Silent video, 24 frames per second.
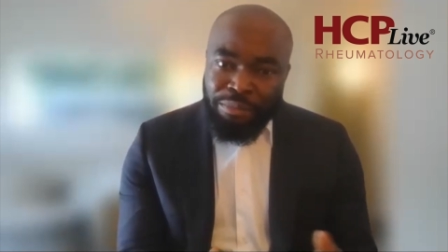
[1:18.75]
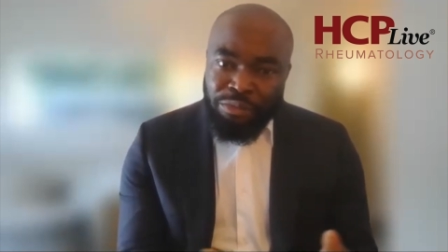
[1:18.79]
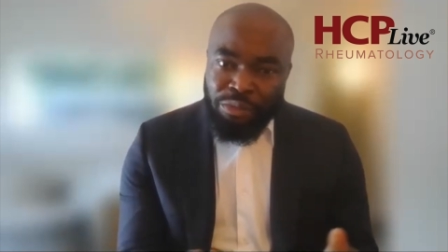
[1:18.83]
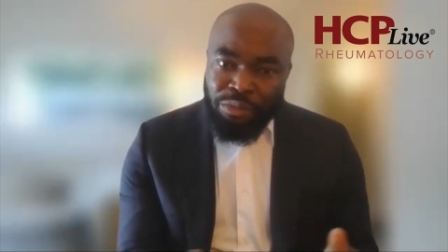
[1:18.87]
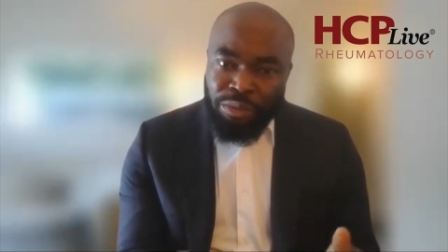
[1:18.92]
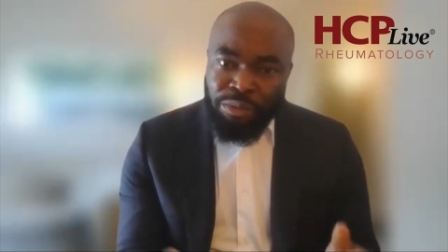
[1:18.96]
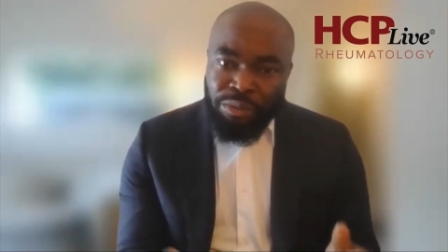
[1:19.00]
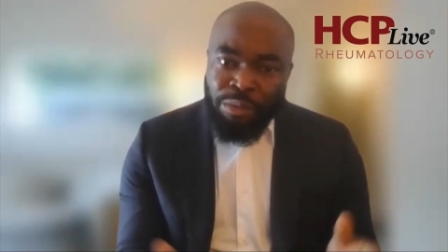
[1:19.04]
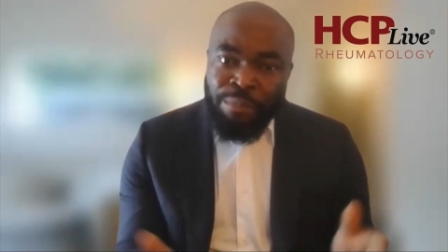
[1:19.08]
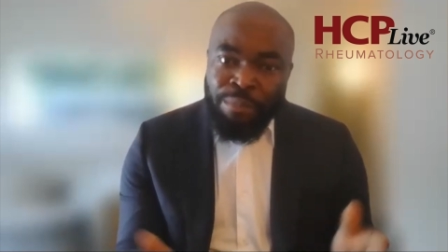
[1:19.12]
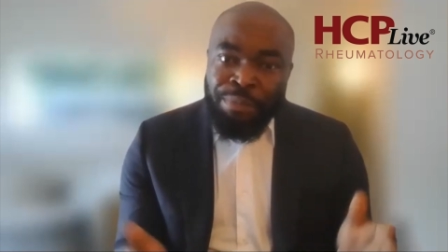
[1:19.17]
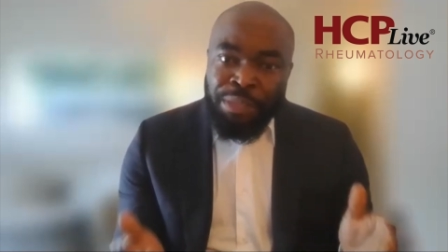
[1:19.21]

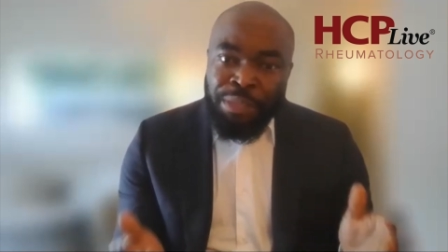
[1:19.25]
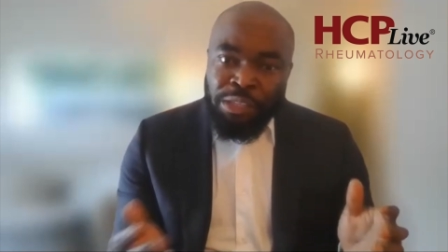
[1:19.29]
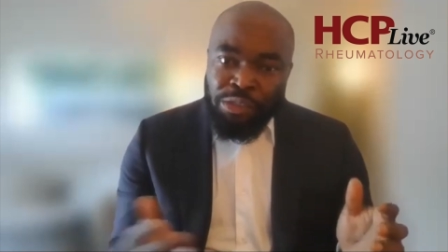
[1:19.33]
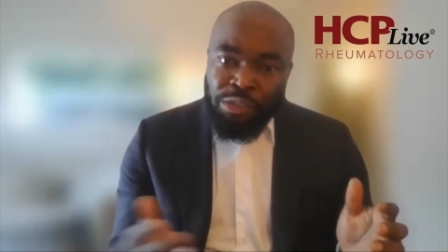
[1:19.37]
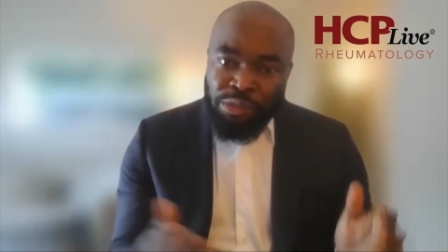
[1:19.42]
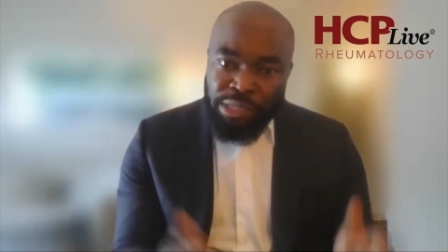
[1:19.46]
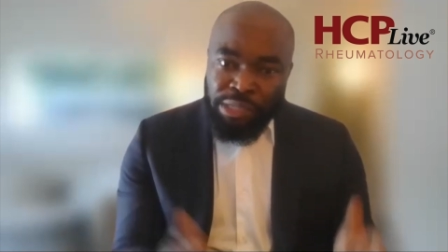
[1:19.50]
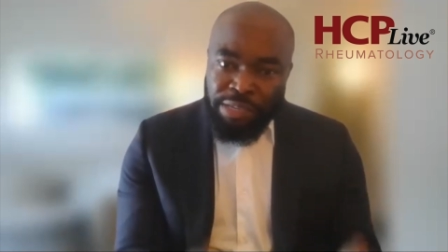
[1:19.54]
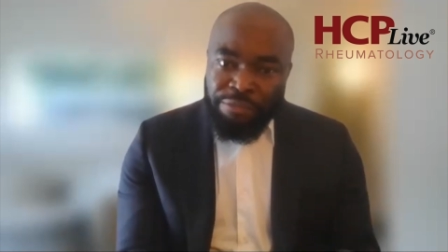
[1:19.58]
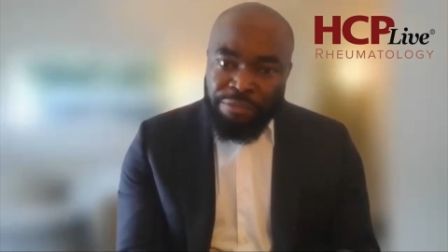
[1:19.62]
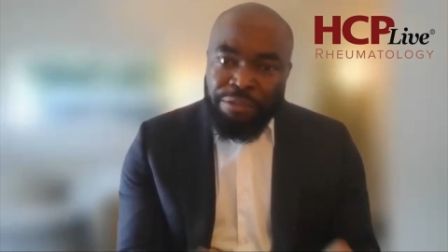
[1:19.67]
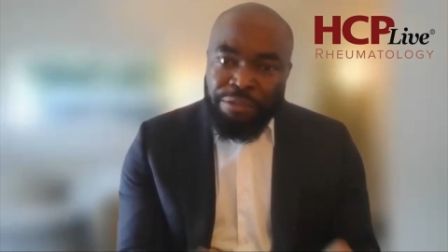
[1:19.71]
to, to
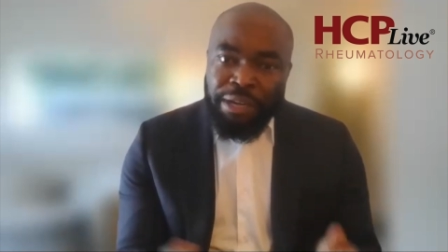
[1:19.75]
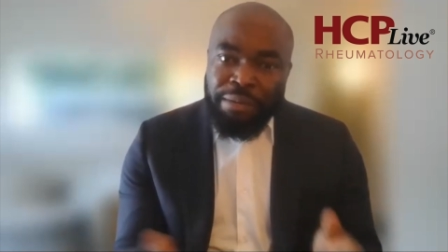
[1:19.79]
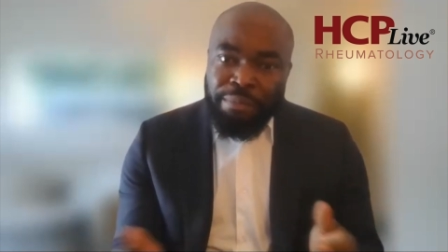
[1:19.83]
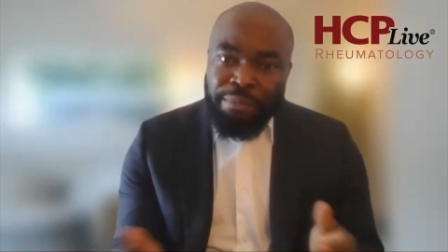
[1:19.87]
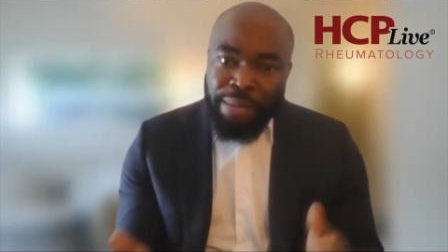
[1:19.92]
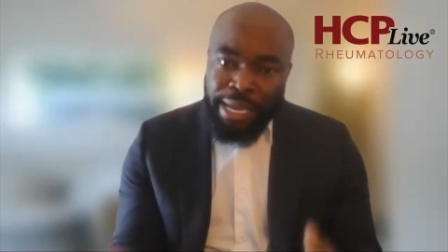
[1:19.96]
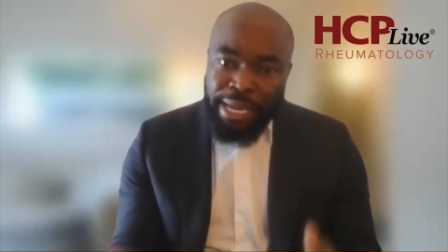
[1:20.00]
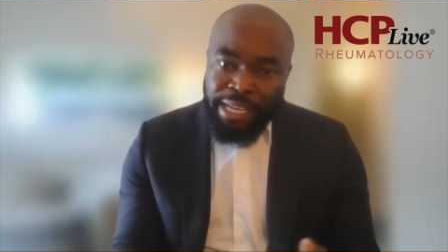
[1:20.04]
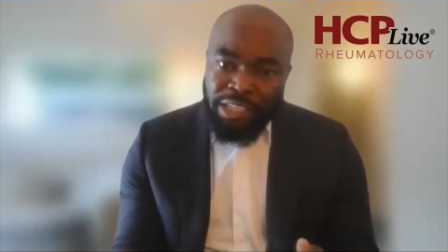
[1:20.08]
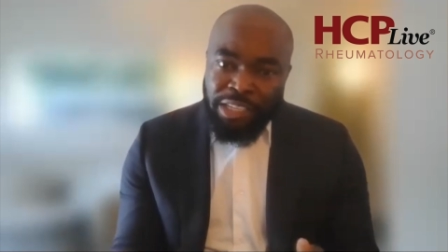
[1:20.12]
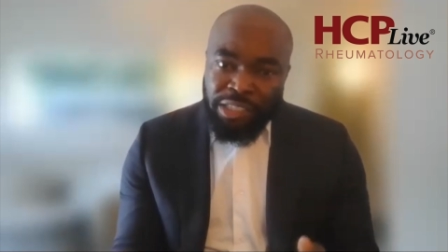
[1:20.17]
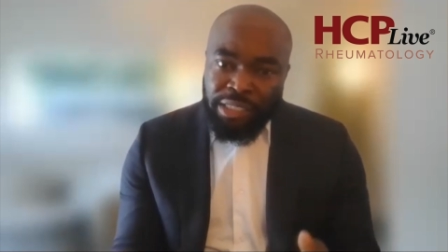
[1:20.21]
different
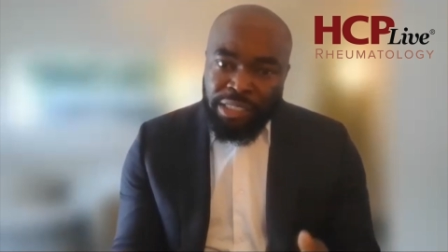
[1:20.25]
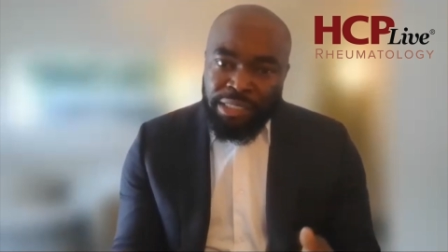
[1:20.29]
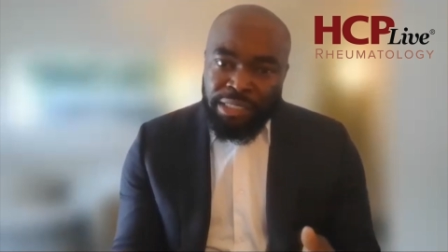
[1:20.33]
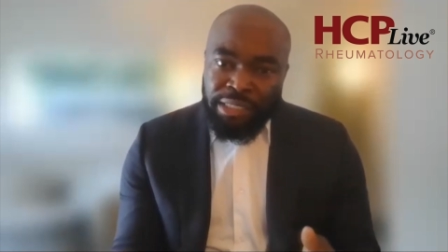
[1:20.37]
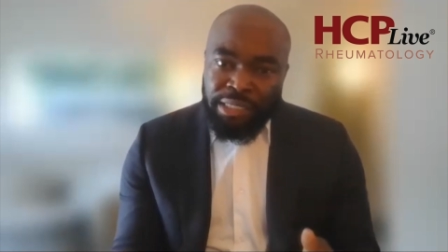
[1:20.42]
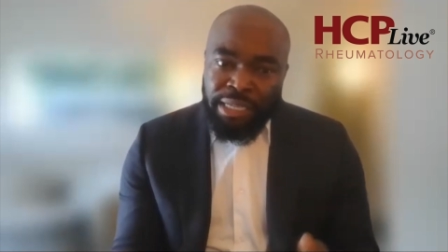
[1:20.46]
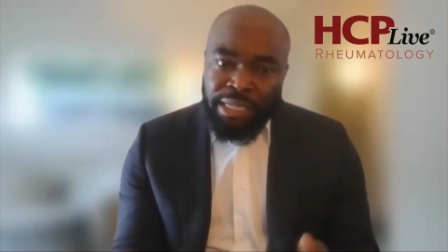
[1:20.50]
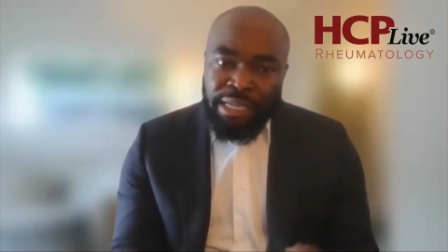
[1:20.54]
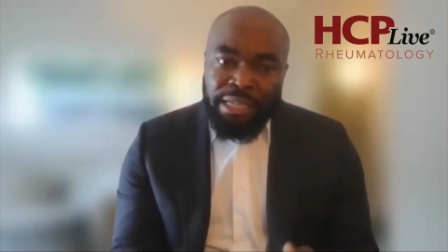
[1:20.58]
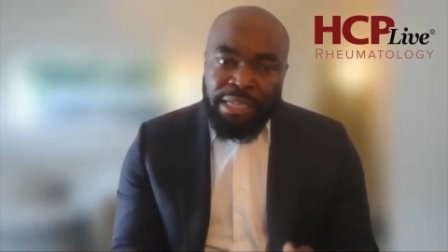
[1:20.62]
patients.